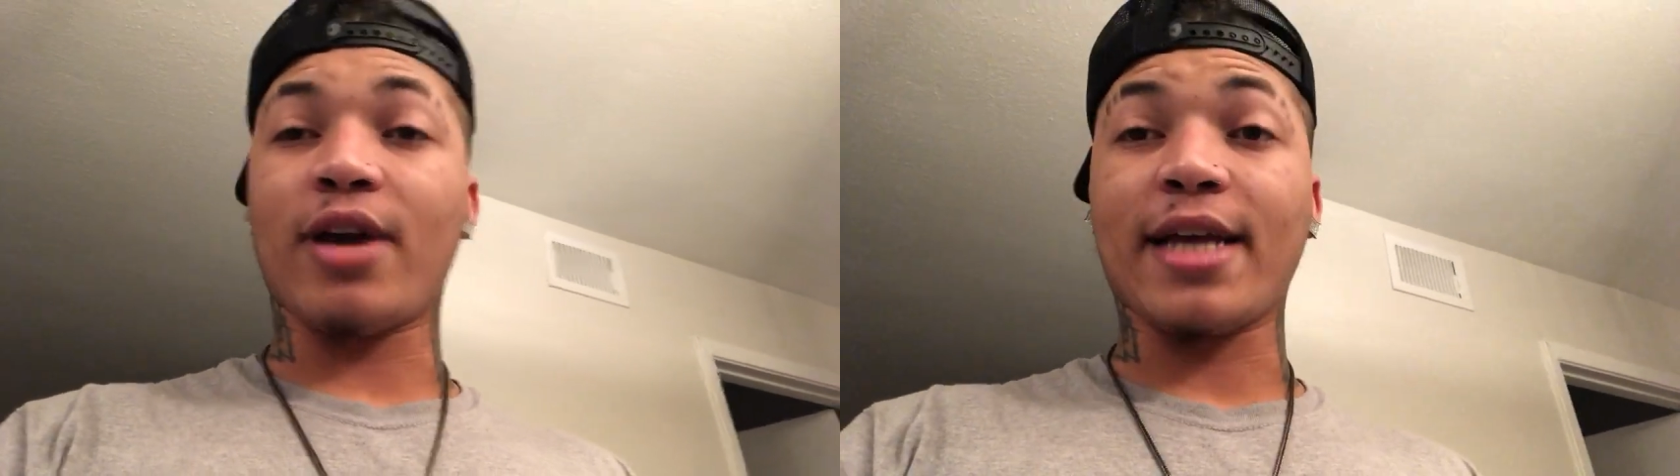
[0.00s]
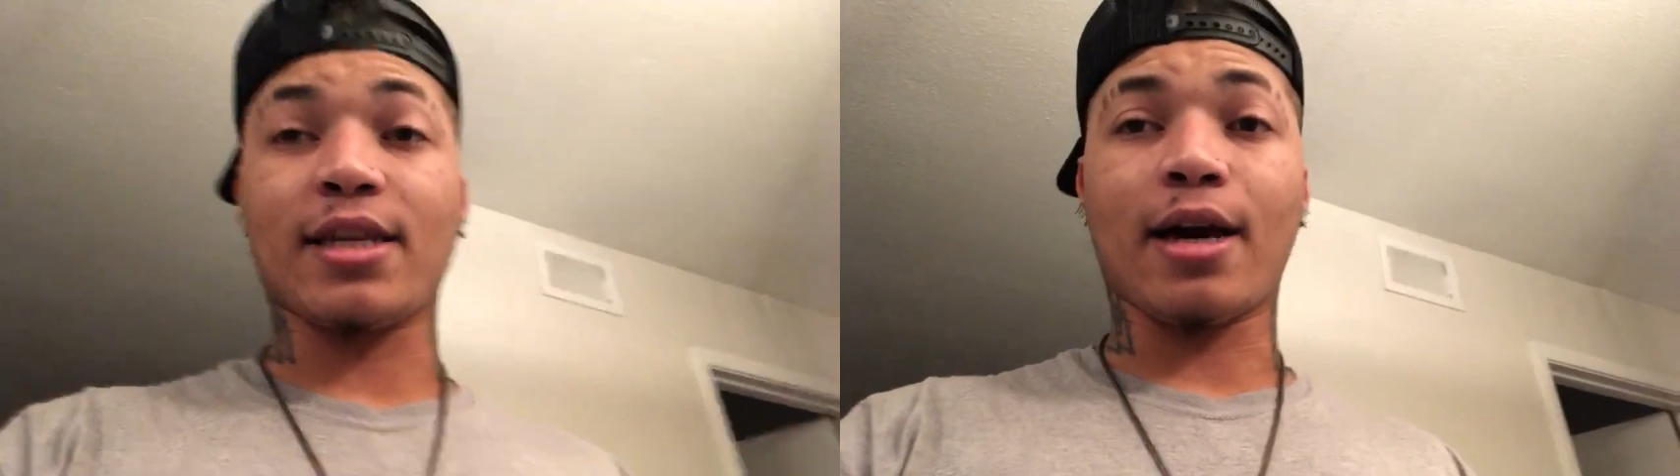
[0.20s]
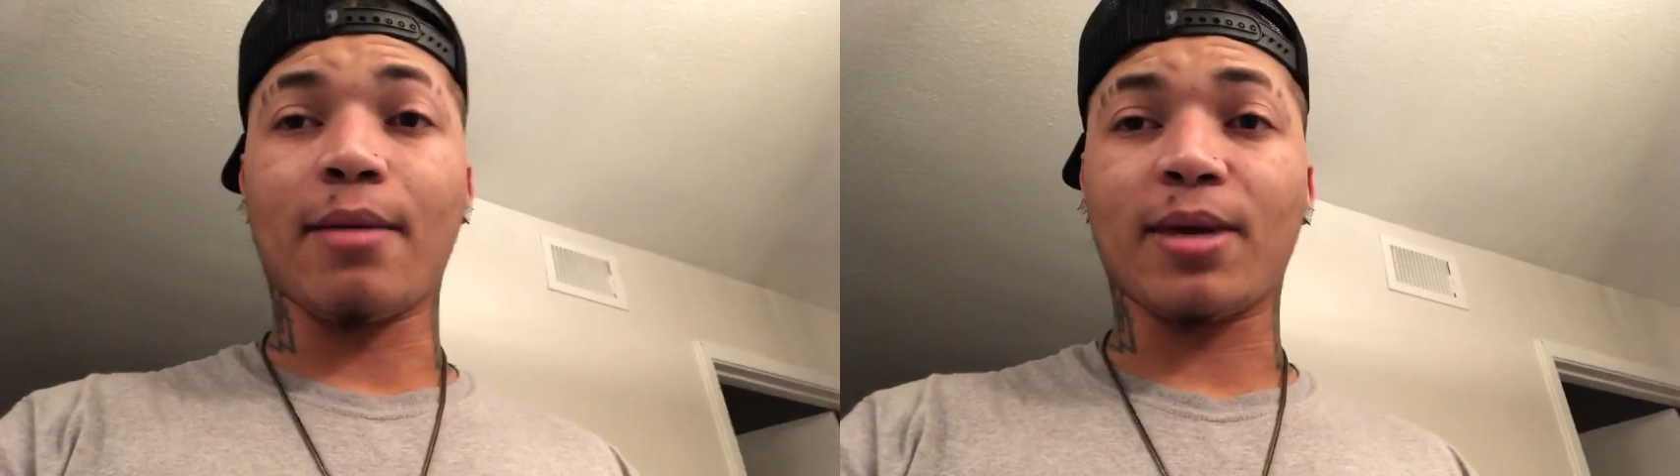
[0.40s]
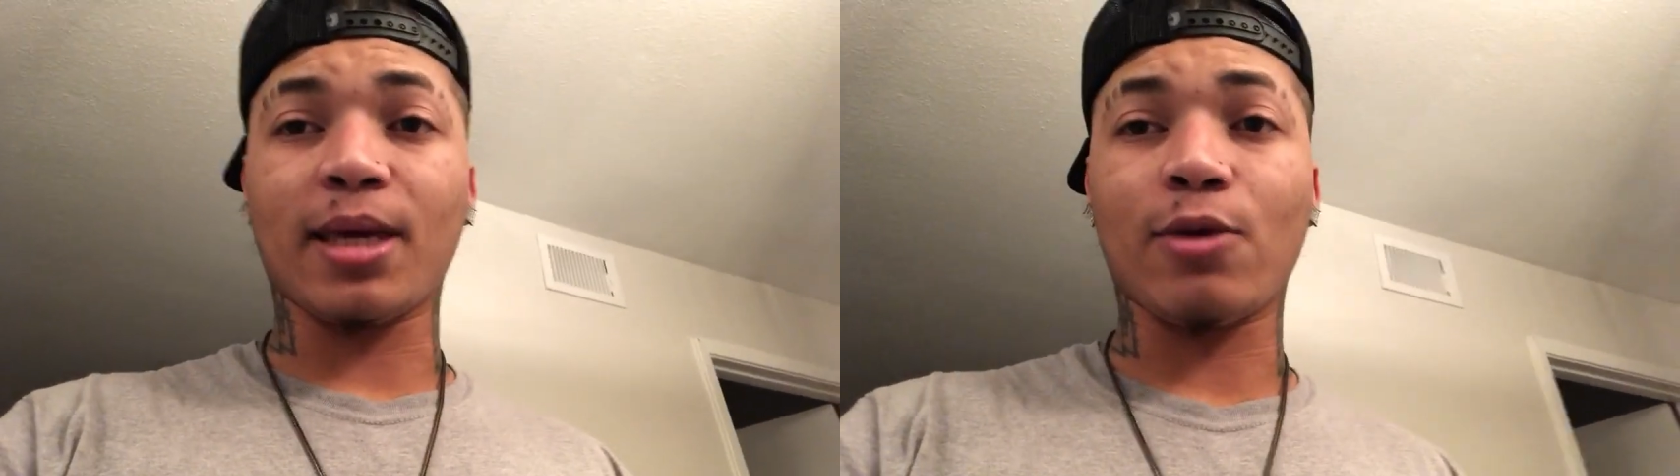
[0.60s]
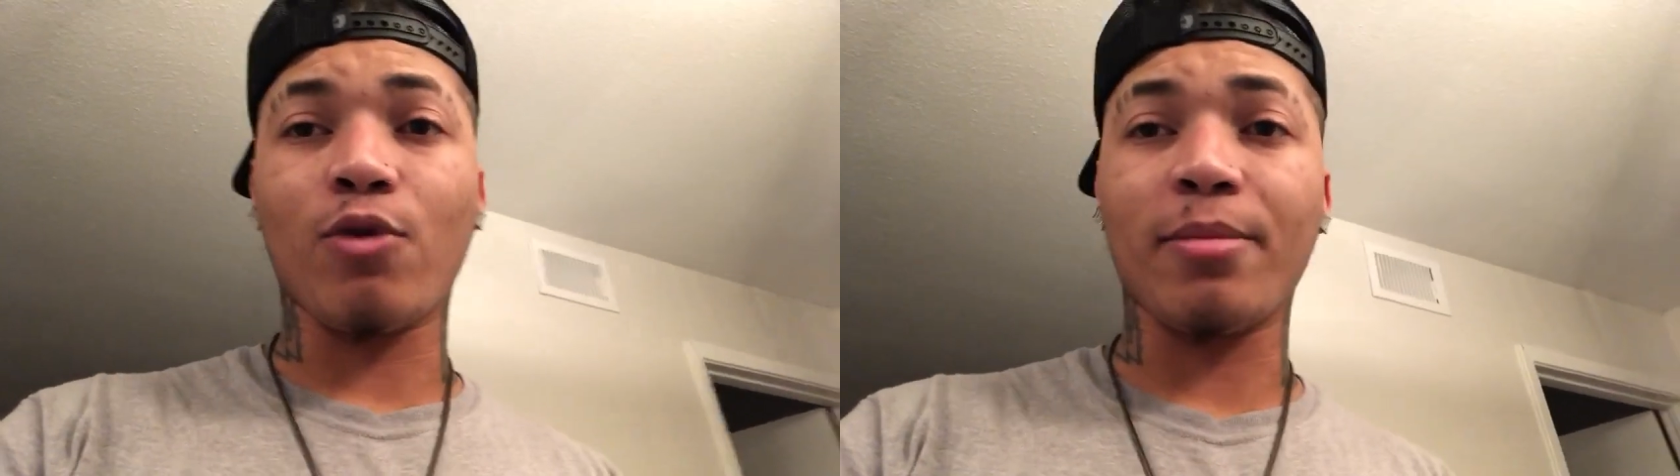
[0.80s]
You guys could come
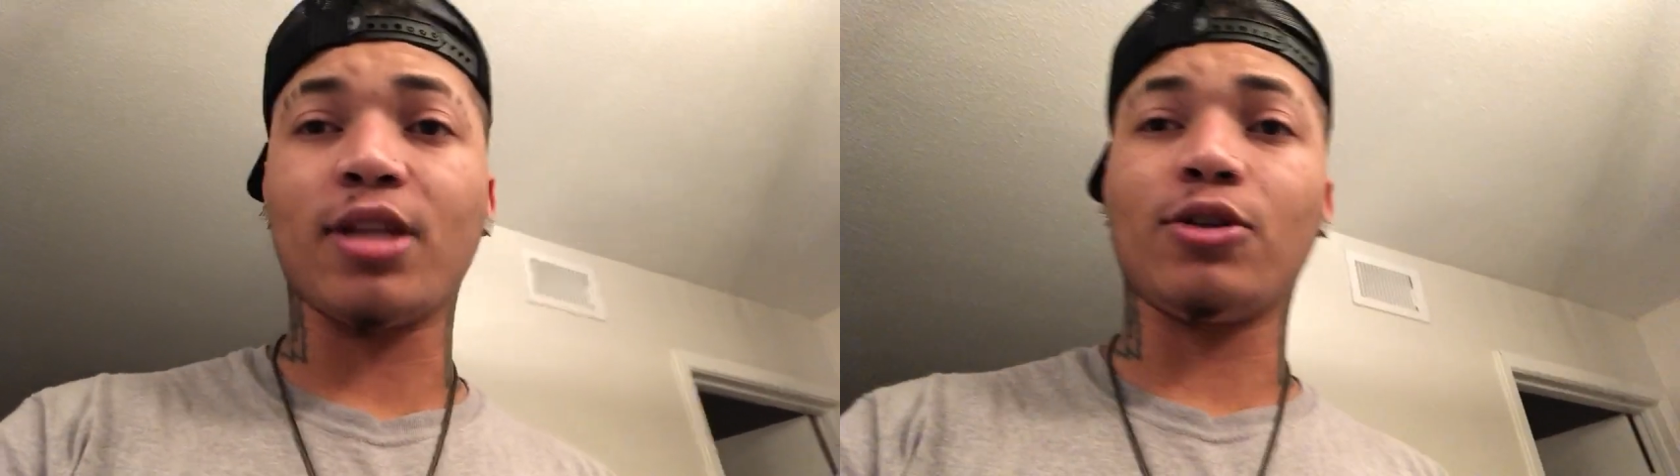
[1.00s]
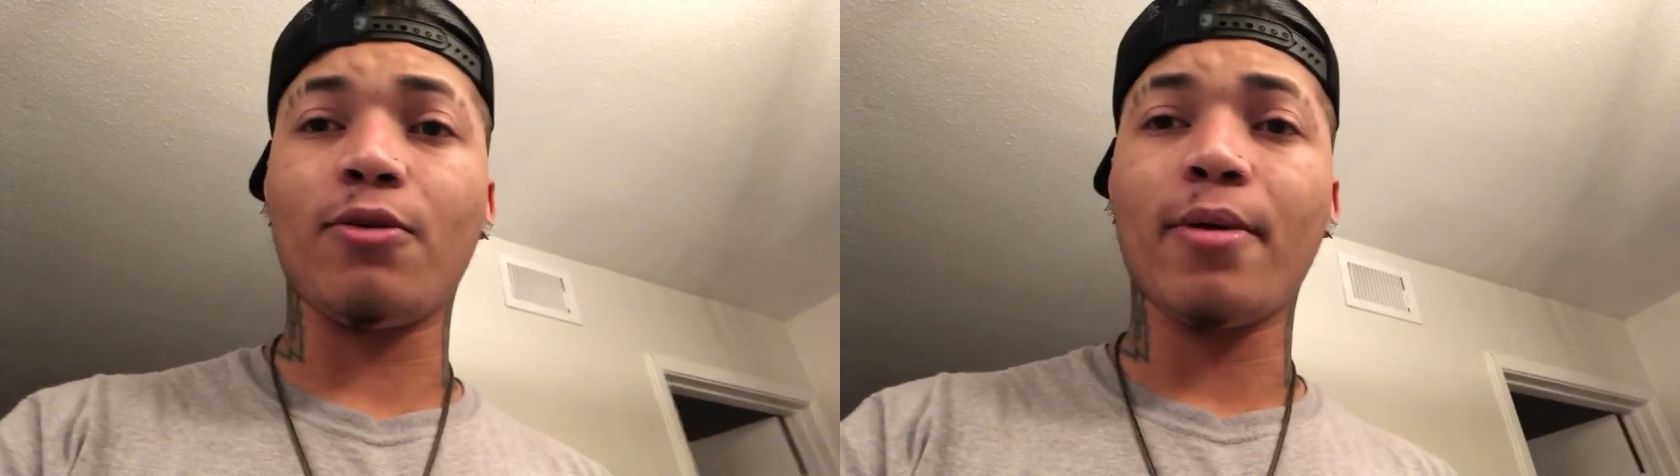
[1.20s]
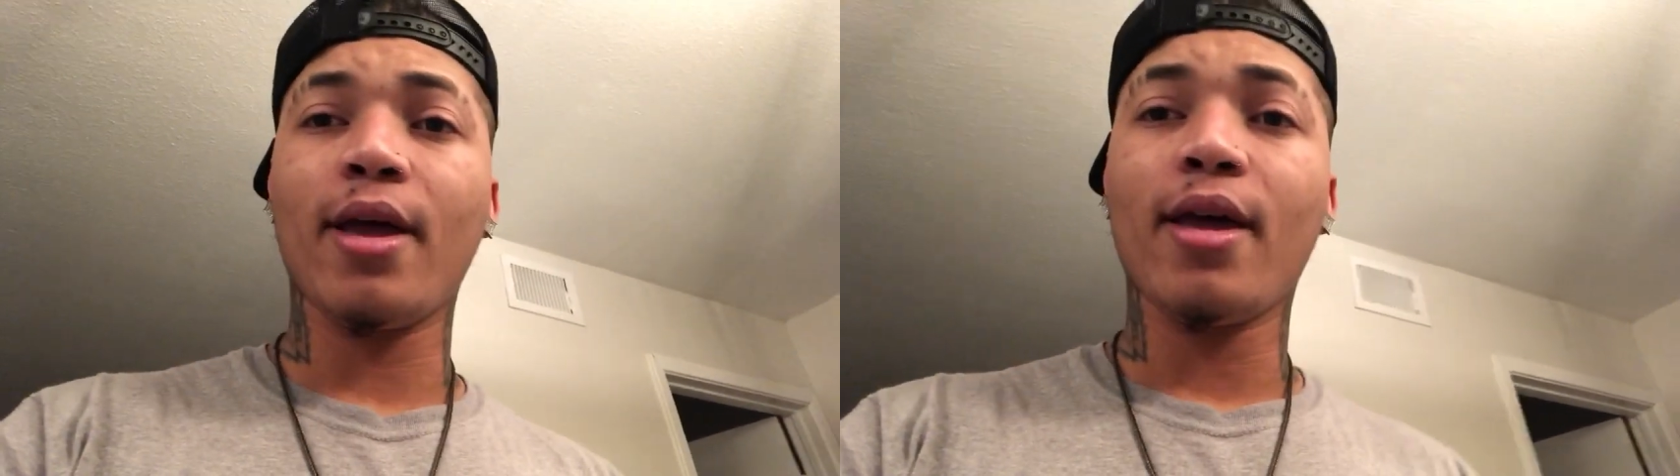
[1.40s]
kick it with me too.